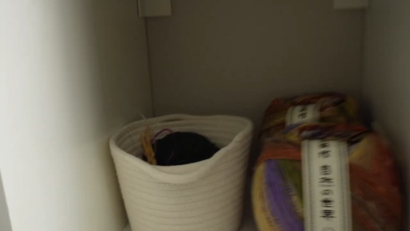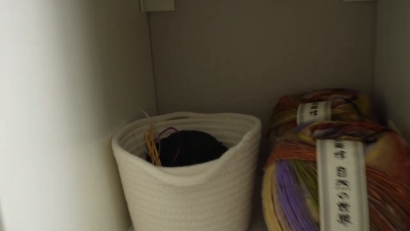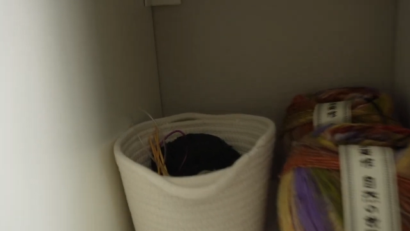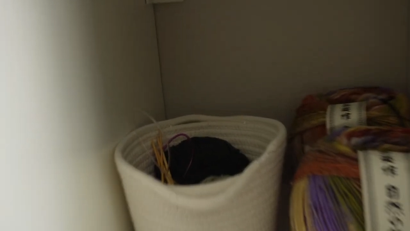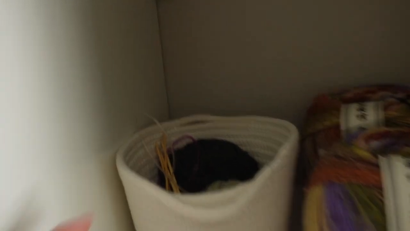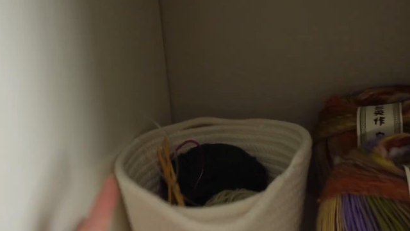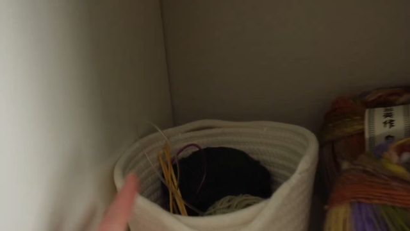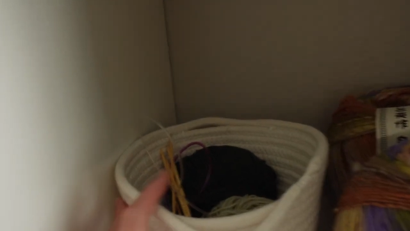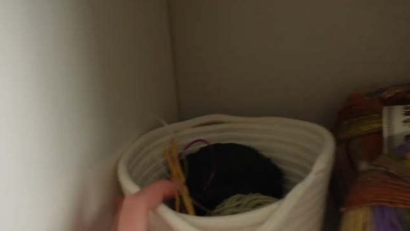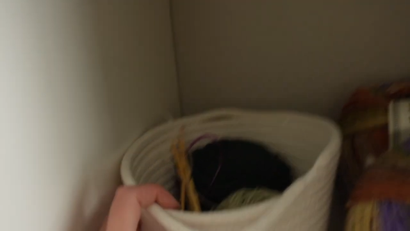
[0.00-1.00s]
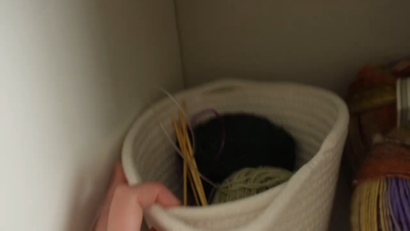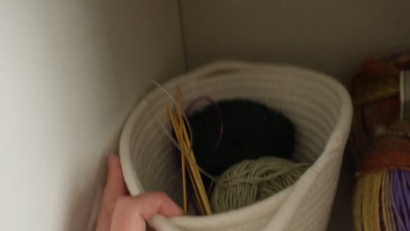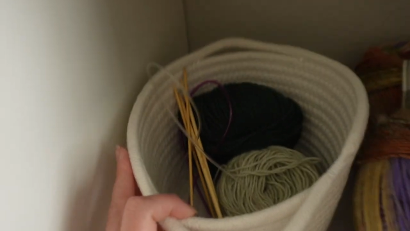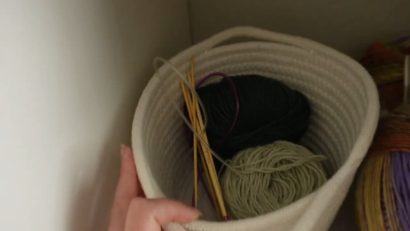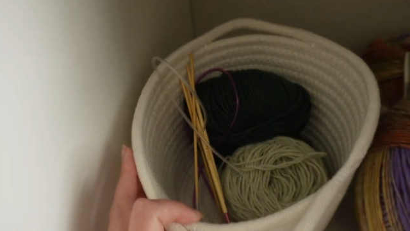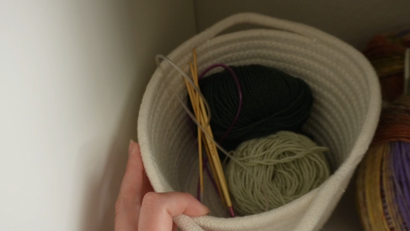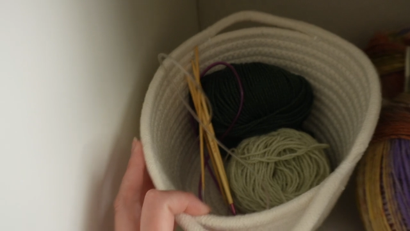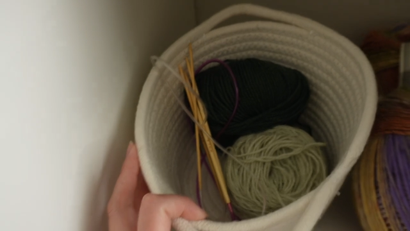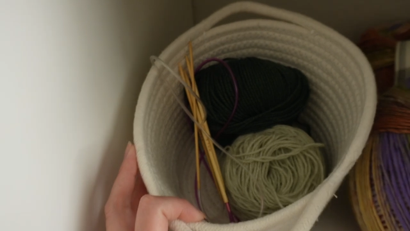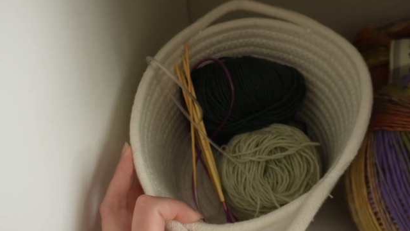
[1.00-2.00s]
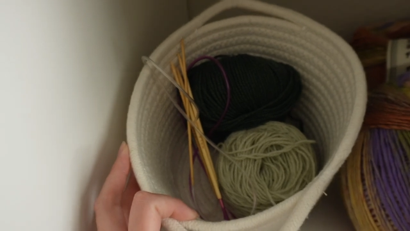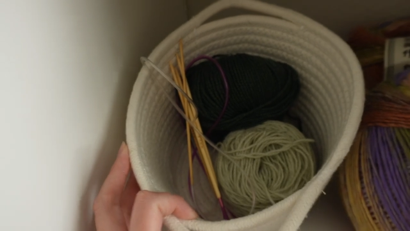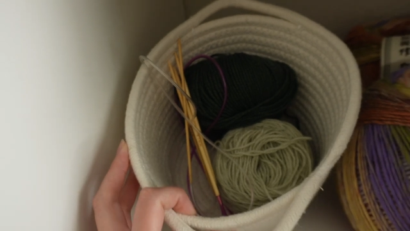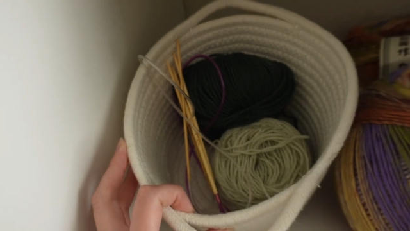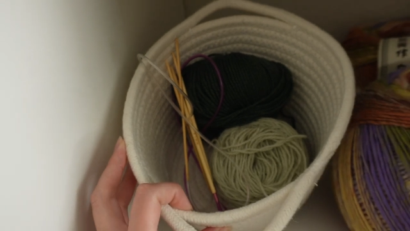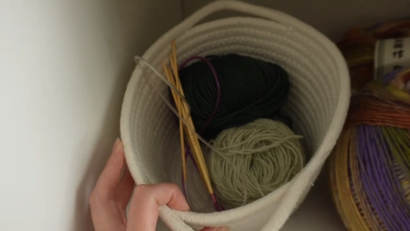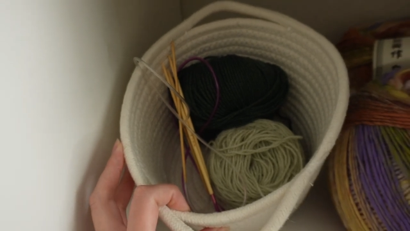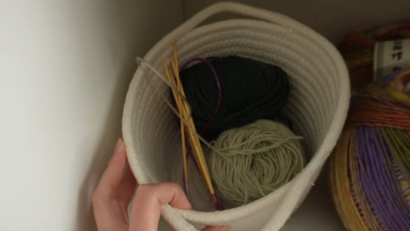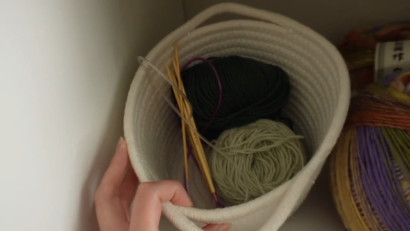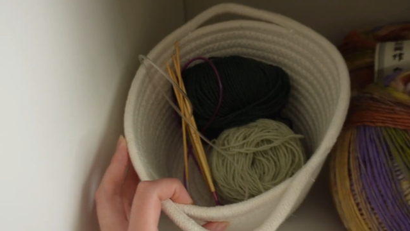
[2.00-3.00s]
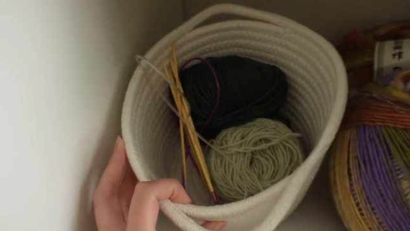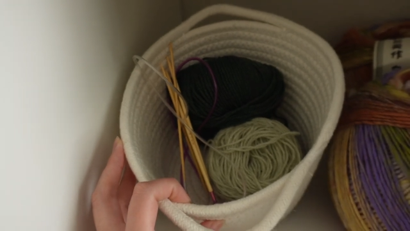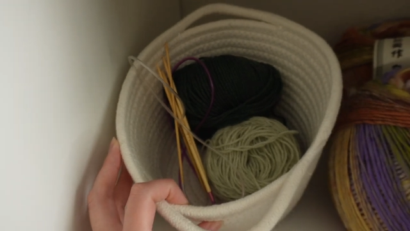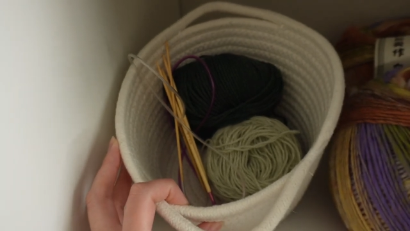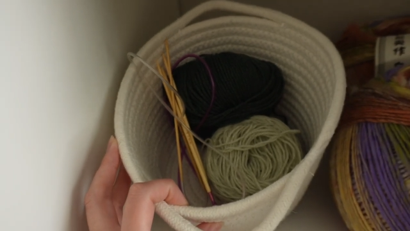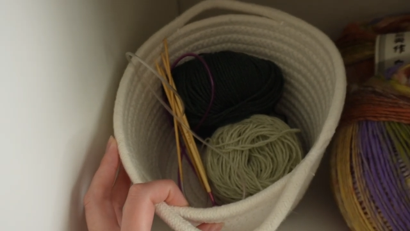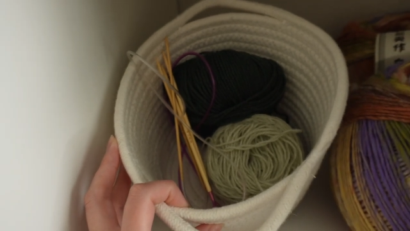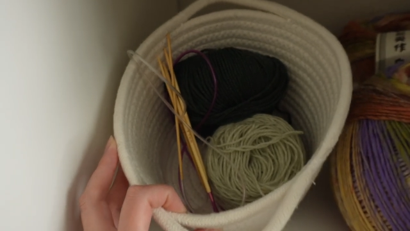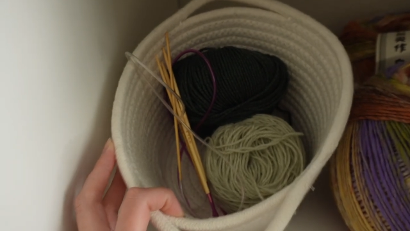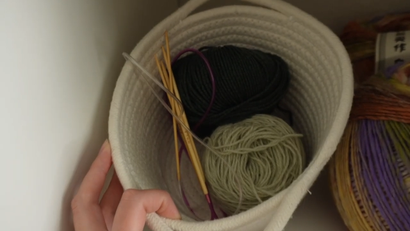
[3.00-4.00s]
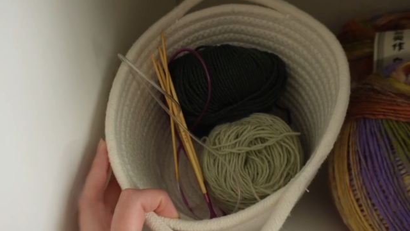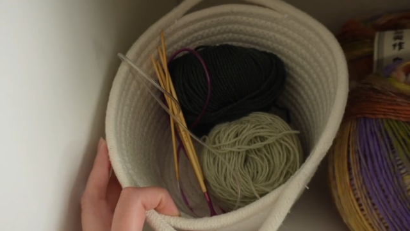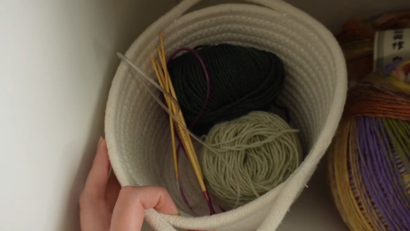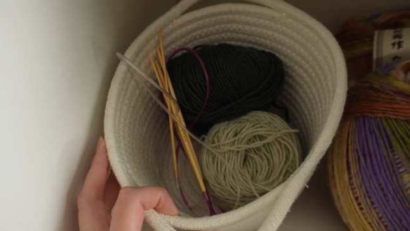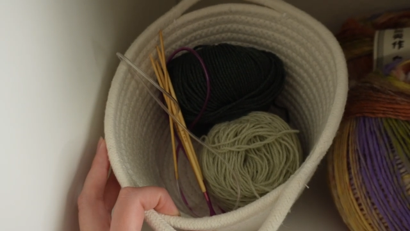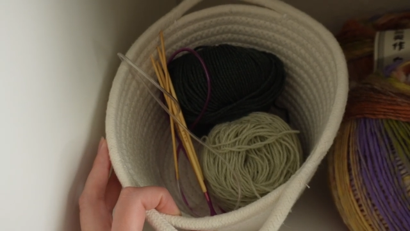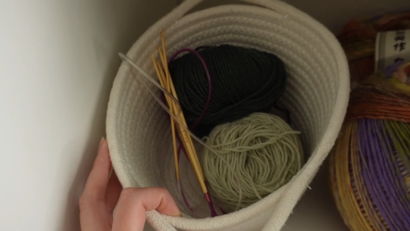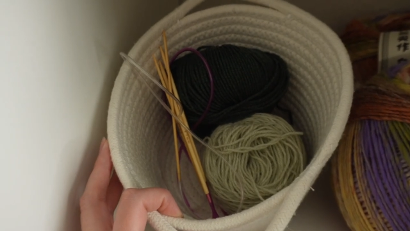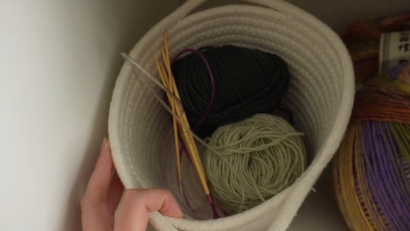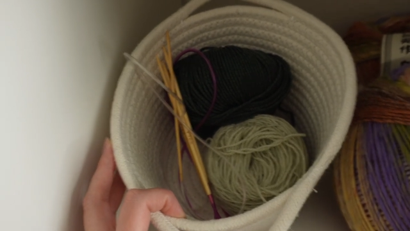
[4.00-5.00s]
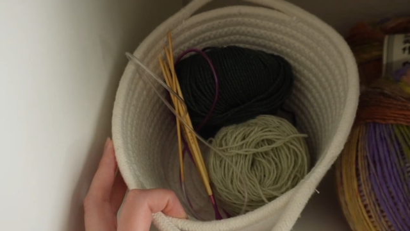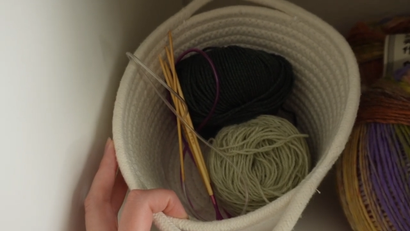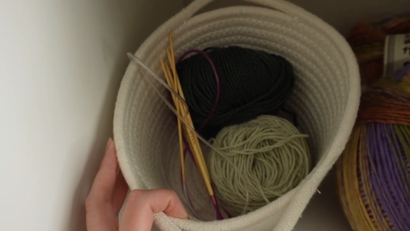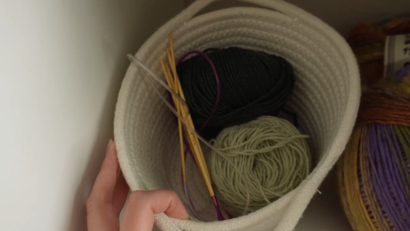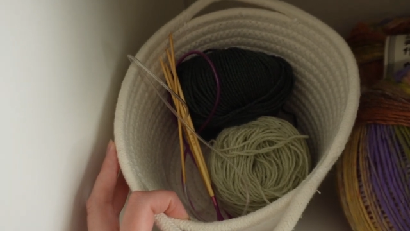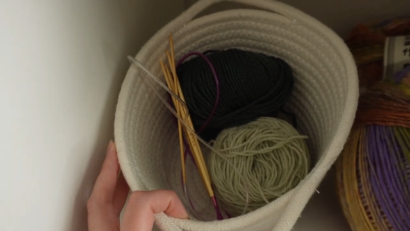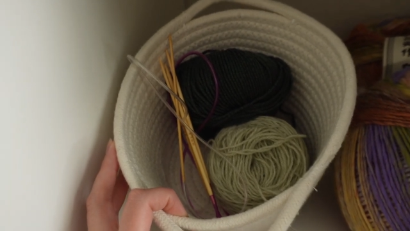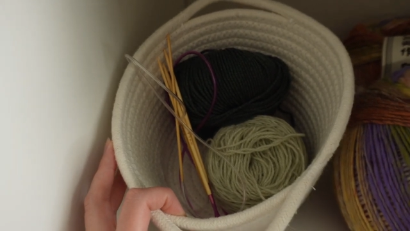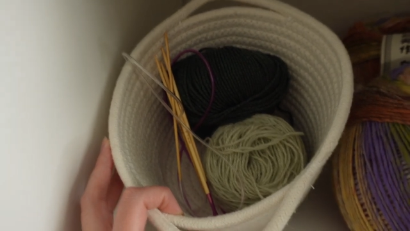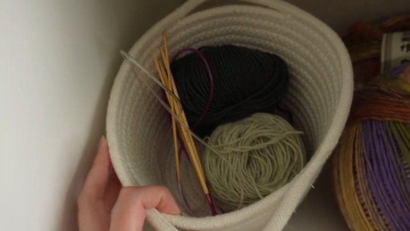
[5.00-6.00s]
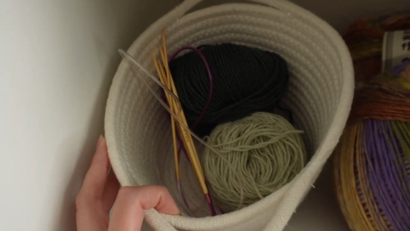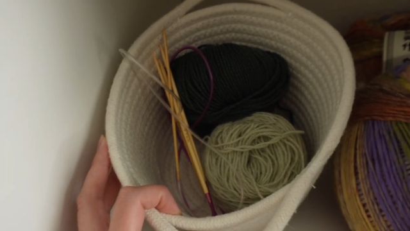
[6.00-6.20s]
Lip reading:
Nobody's mouth can be seen.